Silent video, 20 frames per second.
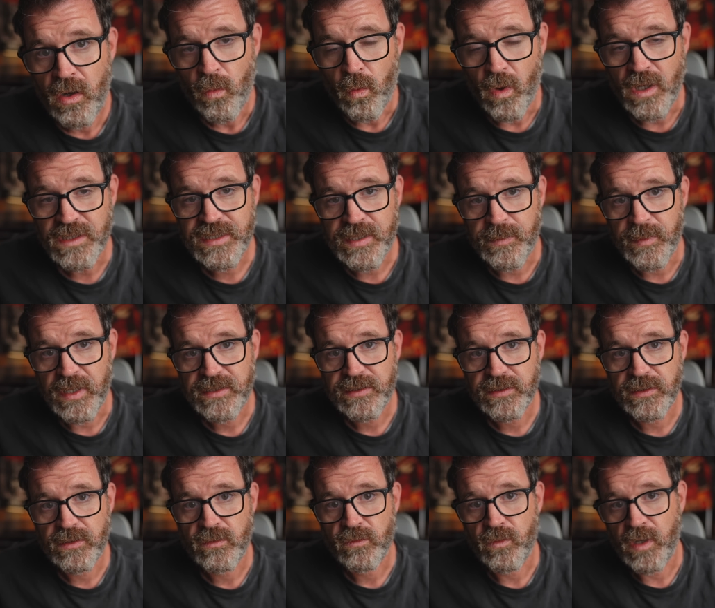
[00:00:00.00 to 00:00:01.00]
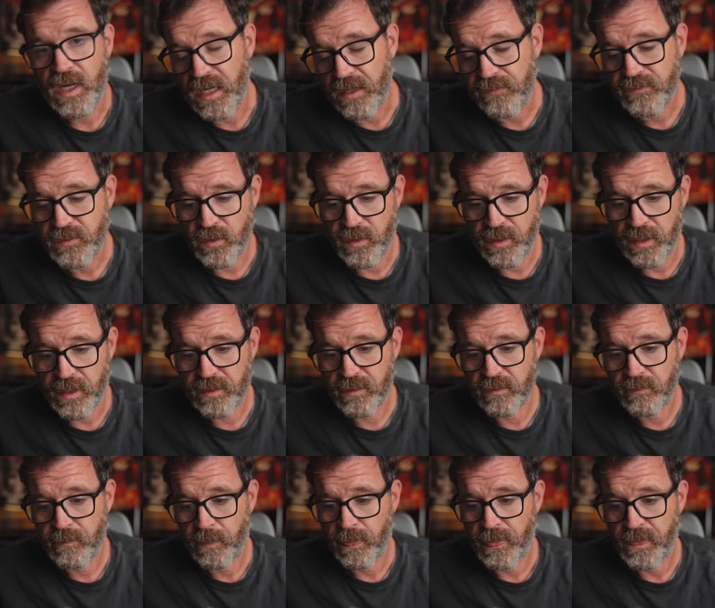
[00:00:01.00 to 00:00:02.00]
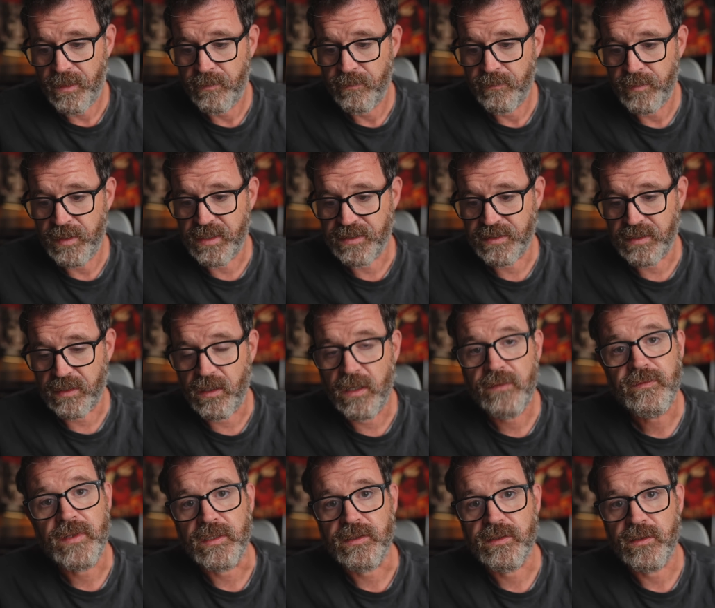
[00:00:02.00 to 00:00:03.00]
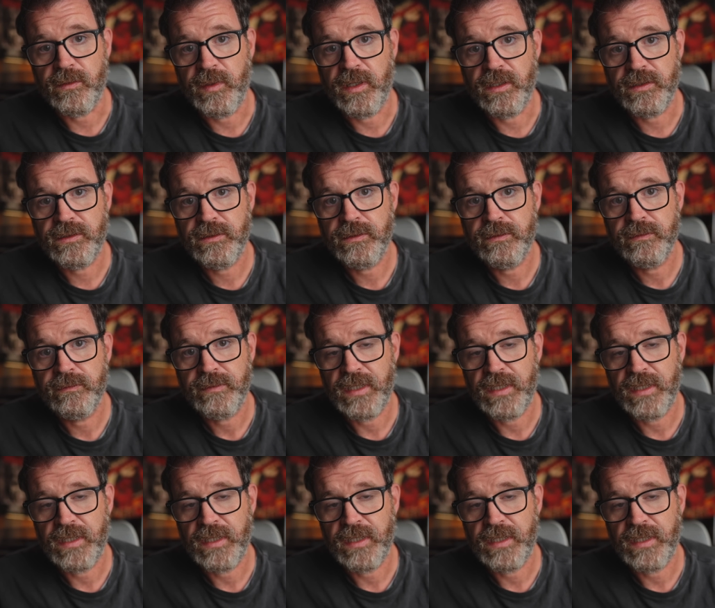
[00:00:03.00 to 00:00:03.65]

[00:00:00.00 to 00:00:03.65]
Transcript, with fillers: one semester right after another, because I loved it so much.